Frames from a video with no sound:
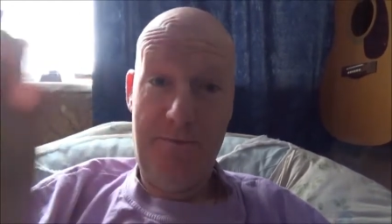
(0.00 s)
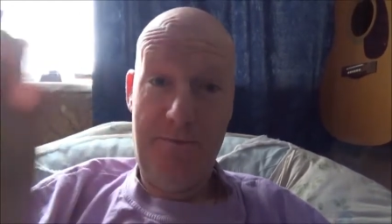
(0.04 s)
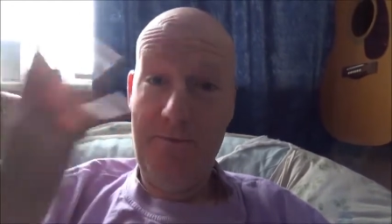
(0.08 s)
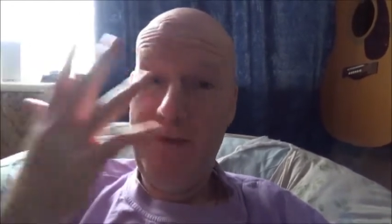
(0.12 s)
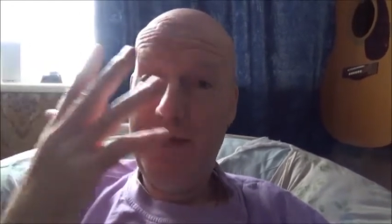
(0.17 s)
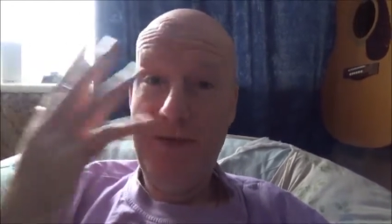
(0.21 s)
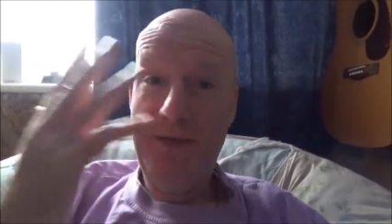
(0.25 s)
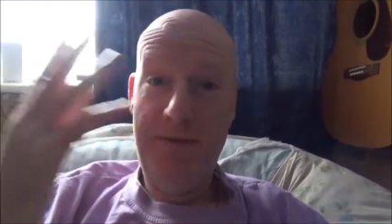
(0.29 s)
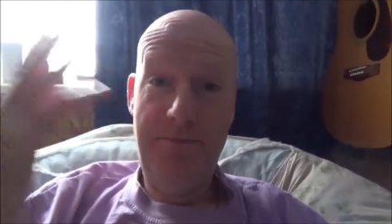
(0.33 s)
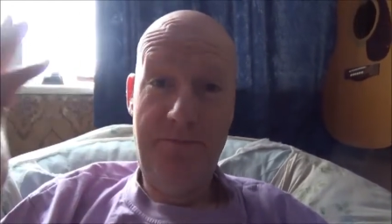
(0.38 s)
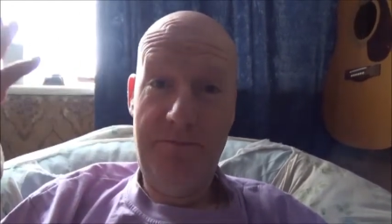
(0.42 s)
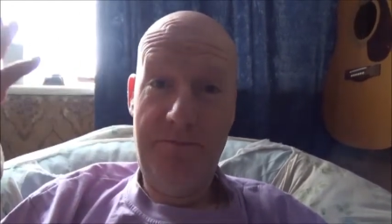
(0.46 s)
They
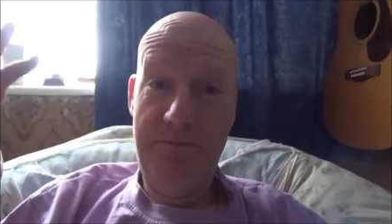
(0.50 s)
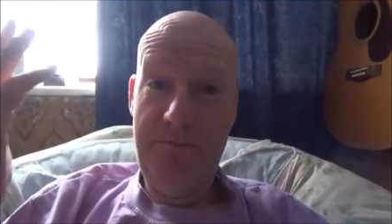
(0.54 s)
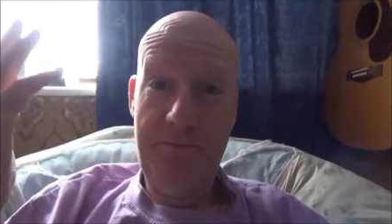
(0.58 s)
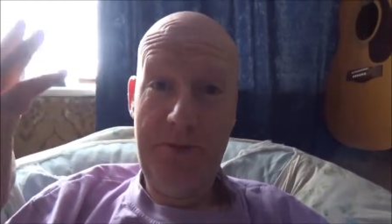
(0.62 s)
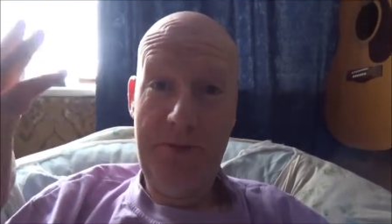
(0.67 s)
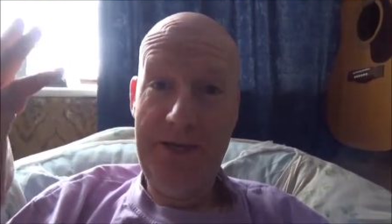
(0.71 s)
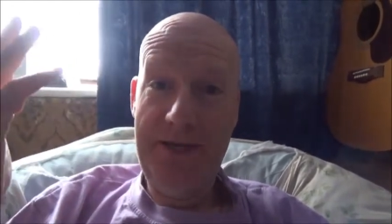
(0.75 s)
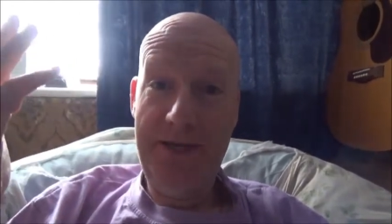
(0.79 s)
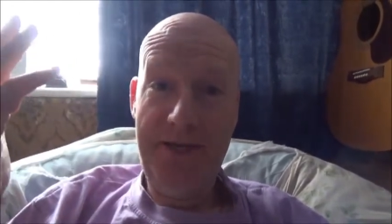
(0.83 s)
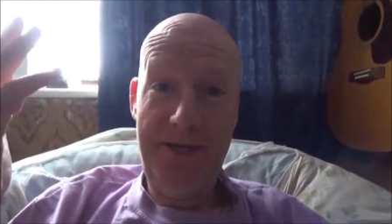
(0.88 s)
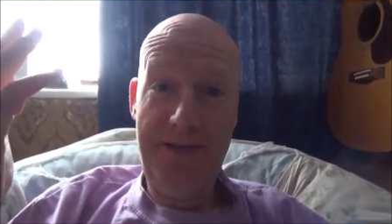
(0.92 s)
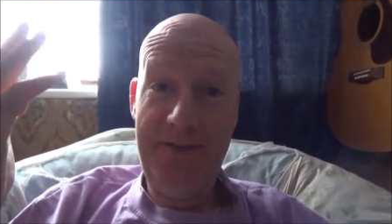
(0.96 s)
may
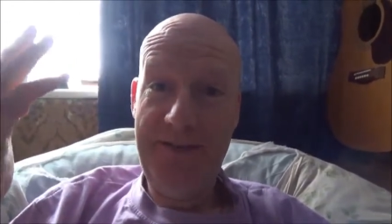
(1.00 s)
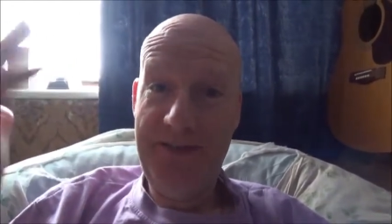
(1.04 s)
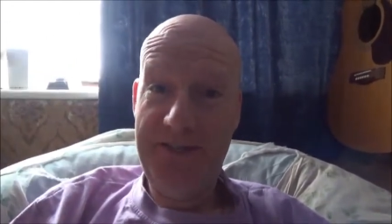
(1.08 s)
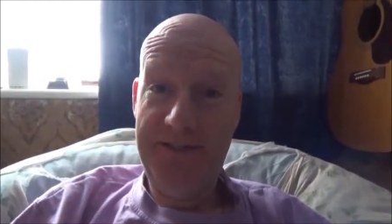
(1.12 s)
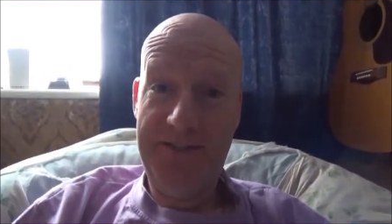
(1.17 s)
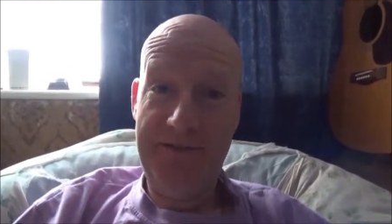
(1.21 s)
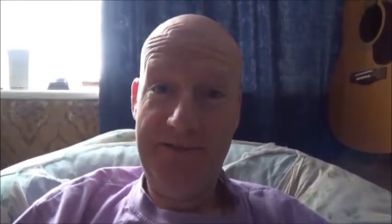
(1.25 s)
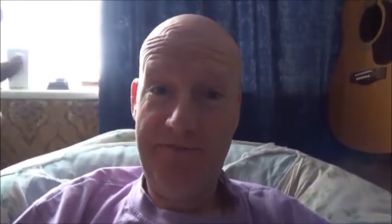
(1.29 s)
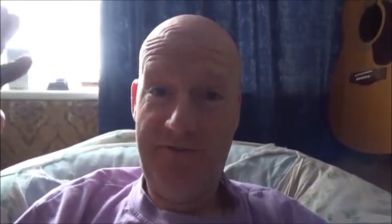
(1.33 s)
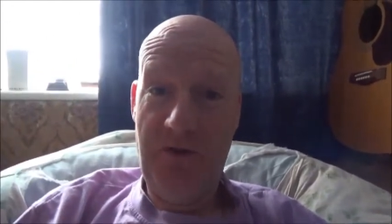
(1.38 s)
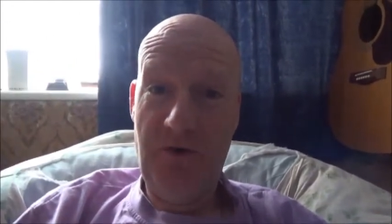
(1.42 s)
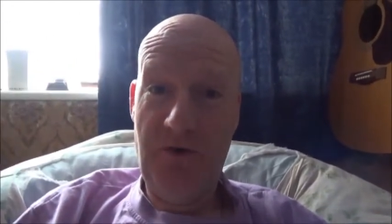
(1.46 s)
appear in
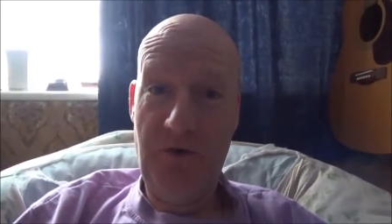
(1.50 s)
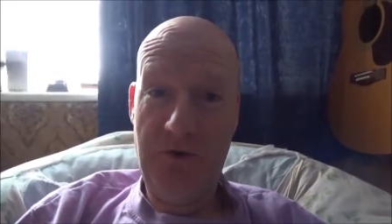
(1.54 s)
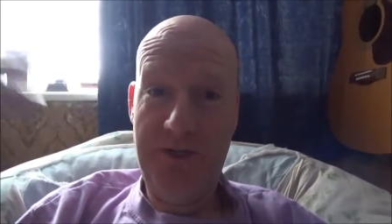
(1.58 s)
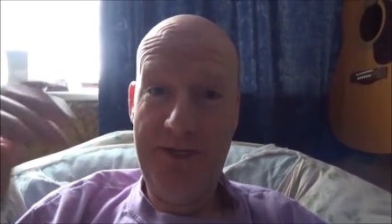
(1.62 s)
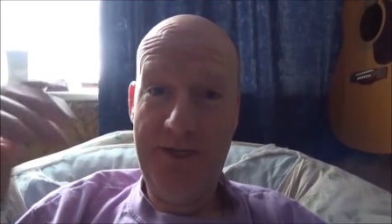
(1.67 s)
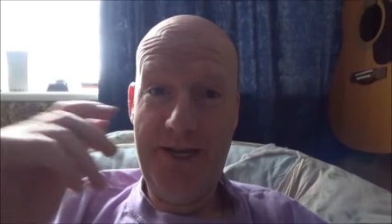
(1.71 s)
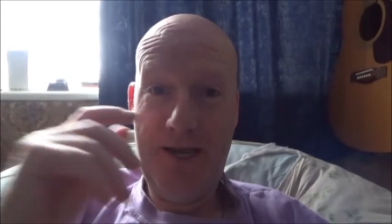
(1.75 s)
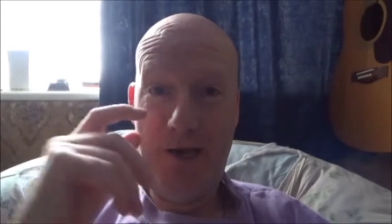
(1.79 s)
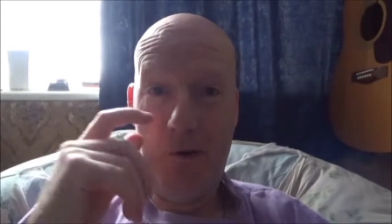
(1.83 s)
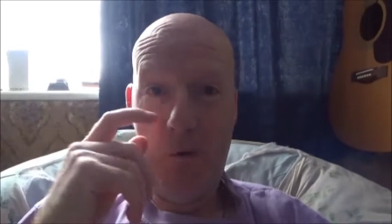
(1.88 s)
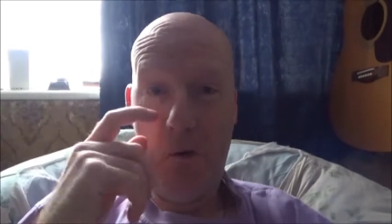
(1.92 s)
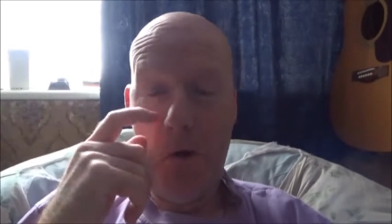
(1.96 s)
this
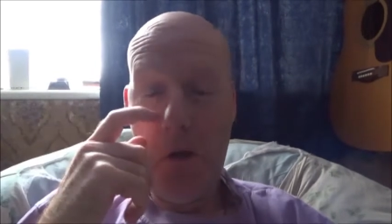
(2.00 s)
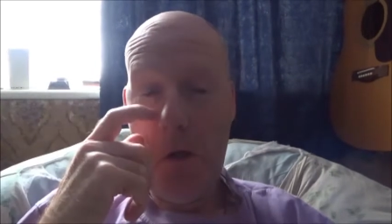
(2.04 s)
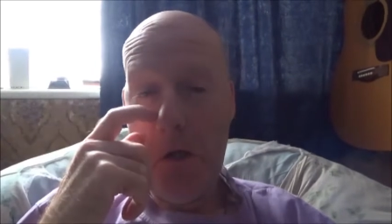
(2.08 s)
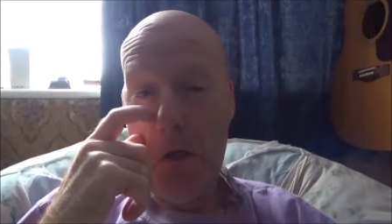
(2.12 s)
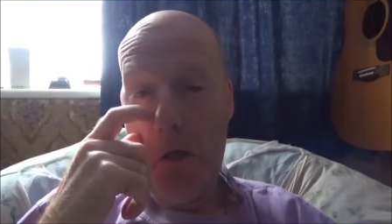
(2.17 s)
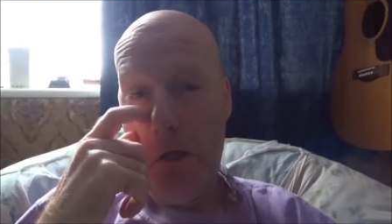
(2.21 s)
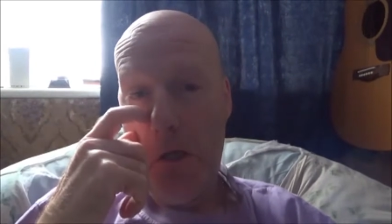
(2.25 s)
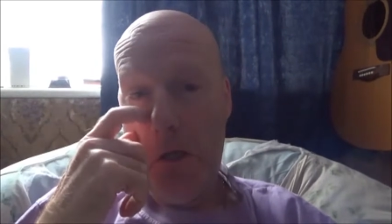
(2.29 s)
vlog now.